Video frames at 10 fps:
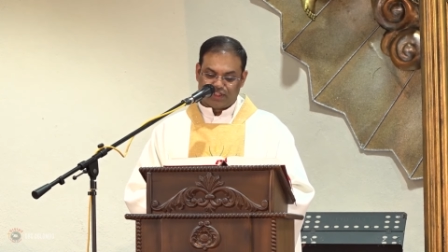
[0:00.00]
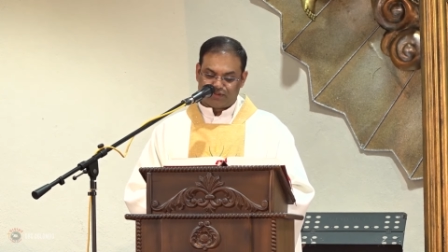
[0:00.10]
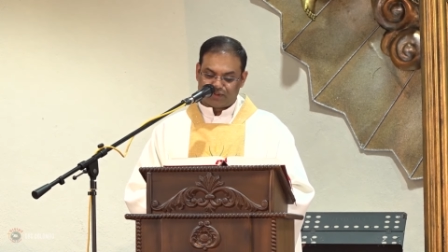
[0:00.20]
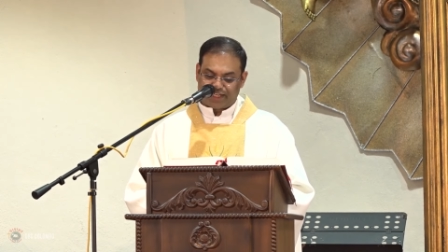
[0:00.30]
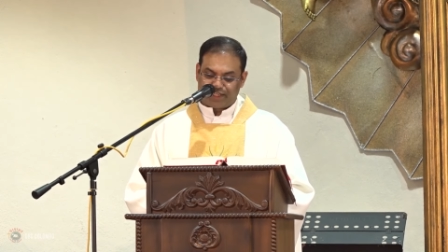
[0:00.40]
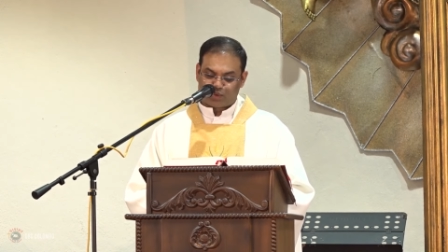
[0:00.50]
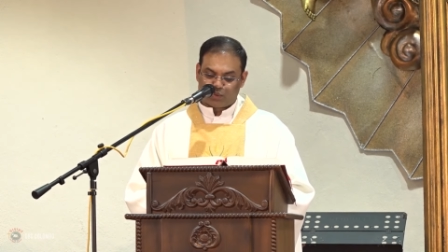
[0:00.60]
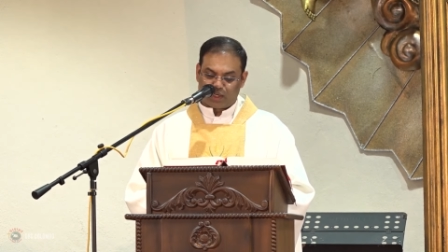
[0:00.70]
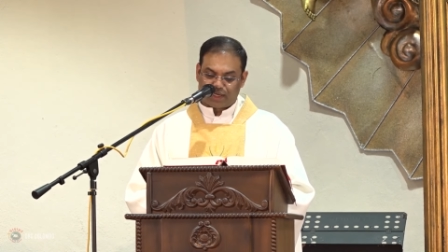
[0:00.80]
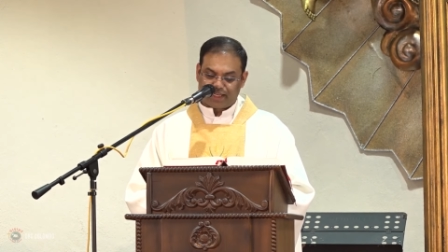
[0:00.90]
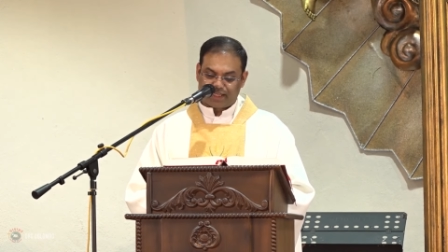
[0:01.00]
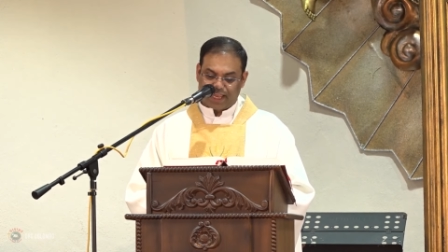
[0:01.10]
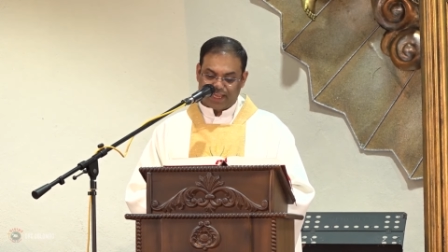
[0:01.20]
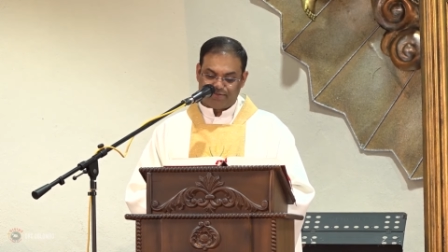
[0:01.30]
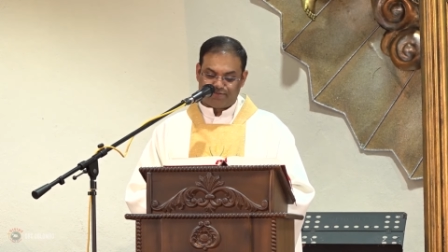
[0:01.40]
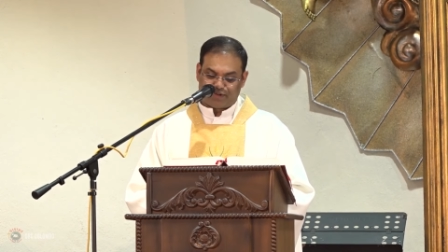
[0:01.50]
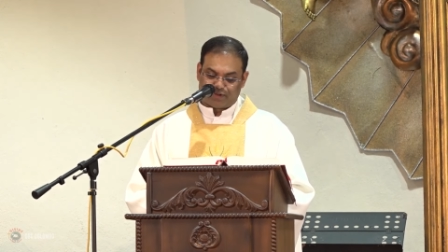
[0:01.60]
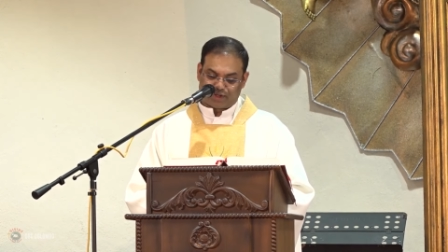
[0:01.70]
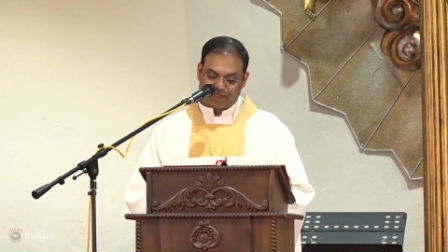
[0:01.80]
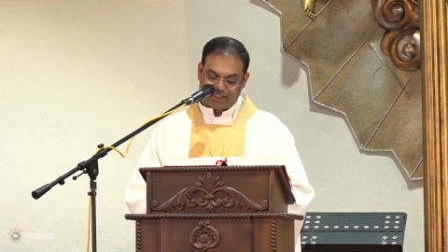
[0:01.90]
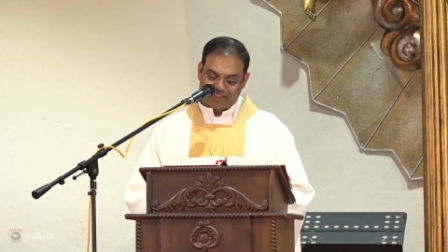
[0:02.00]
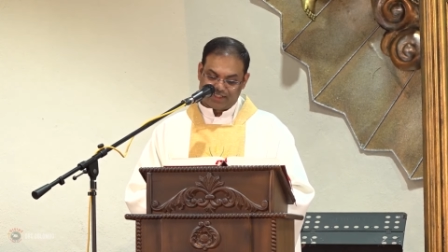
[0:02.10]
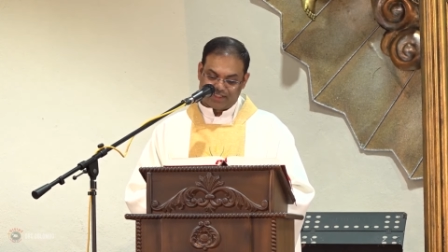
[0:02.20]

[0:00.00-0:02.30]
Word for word: For that is what I came for.